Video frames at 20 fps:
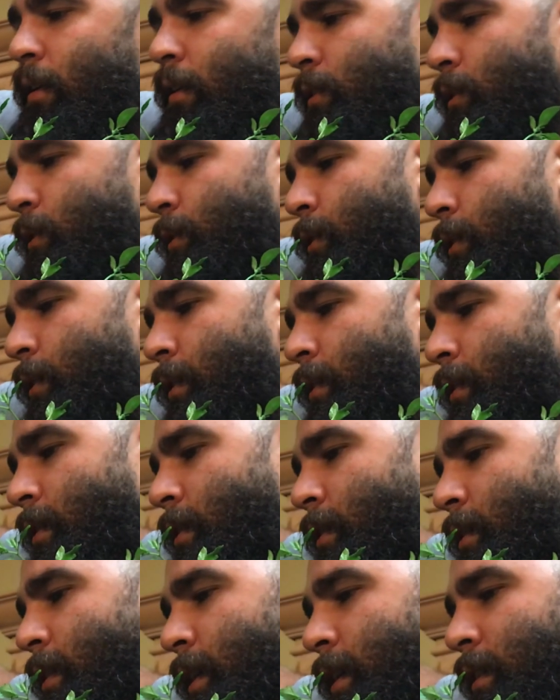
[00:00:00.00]
to
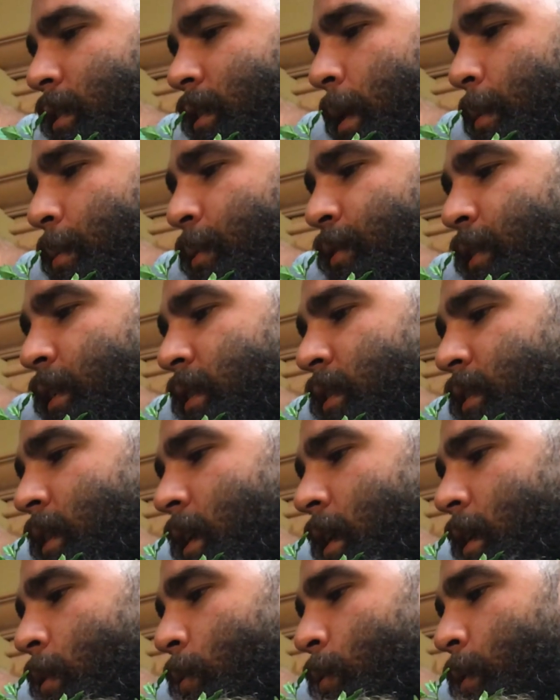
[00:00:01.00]
this type of
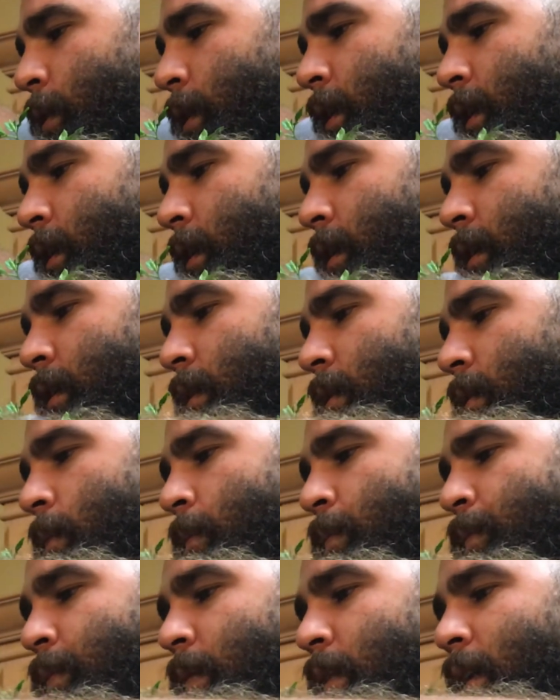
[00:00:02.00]
extent where
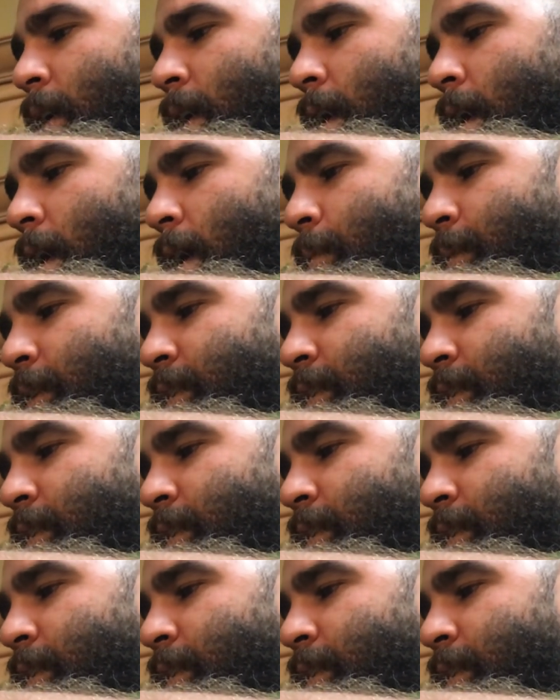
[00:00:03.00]
climate